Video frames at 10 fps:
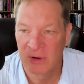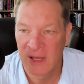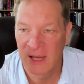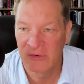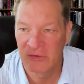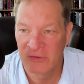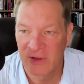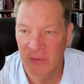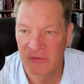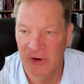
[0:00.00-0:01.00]
the angels,
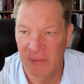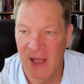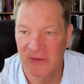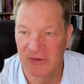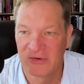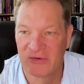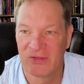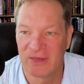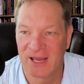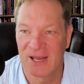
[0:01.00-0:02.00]
that was their message
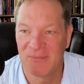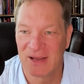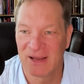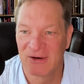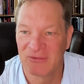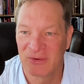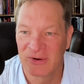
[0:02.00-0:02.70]
that they came to give. Or,